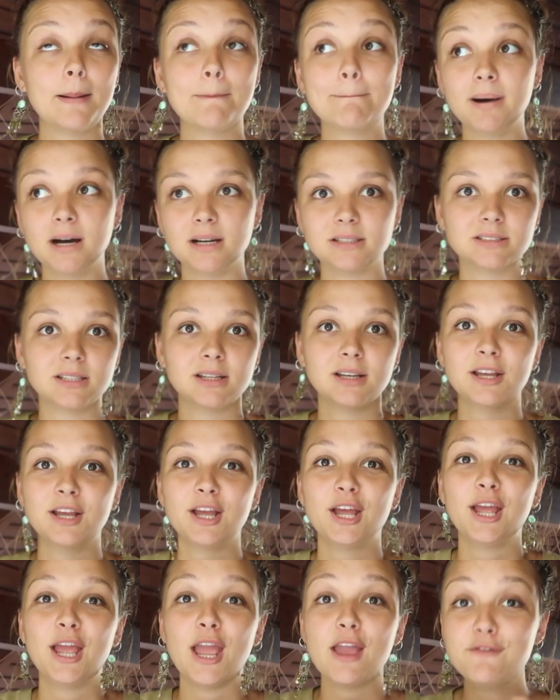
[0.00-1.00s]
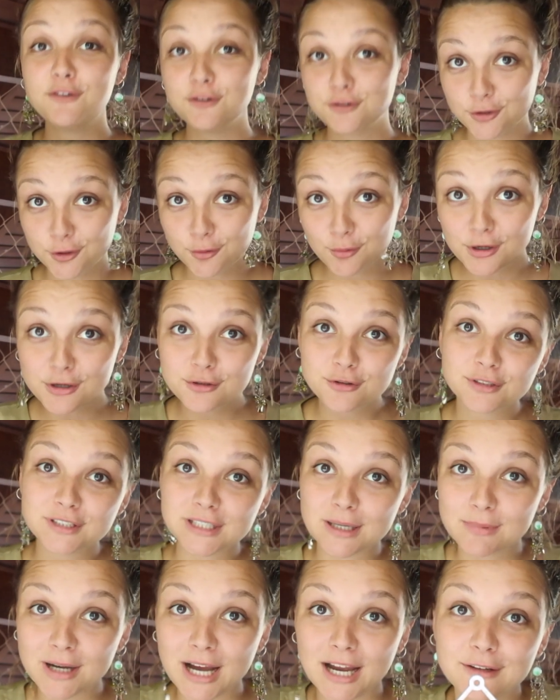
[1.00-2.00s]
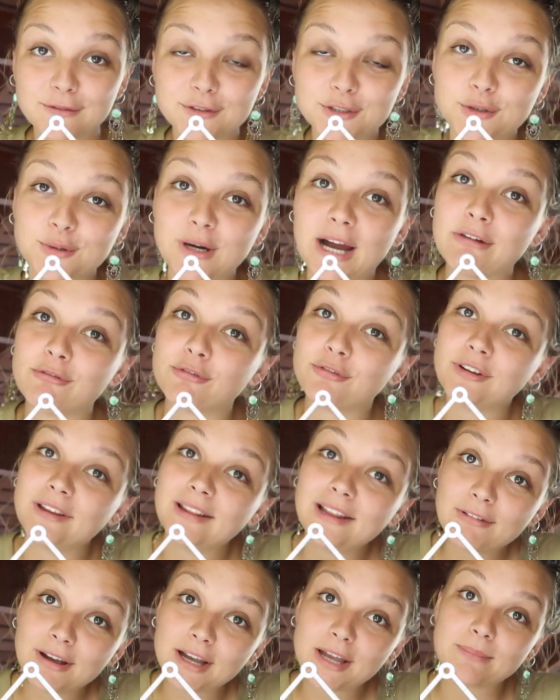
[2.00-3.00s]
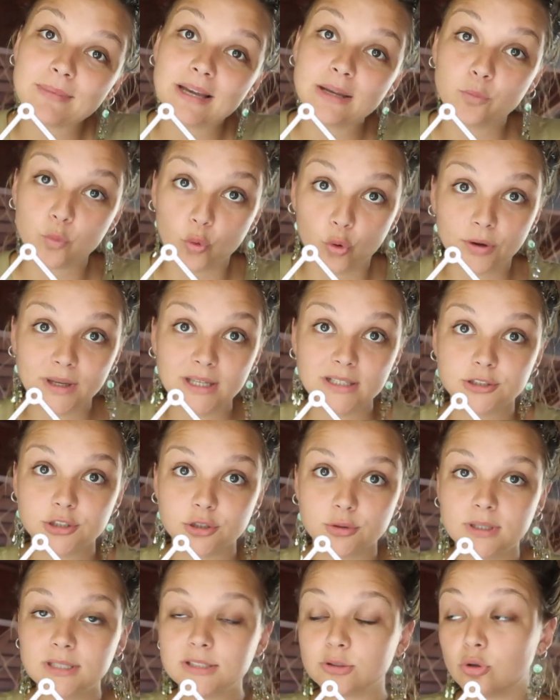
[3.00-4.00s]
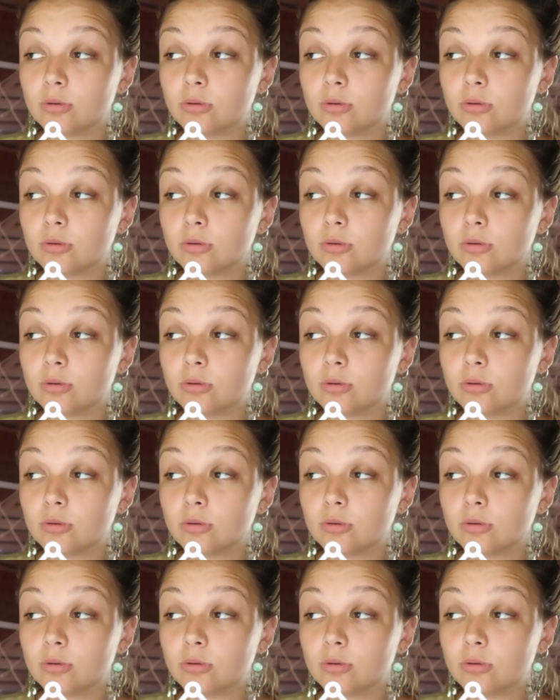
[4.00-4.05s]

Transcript: But if you do want to do some kind of tour, I really recommend walking tours.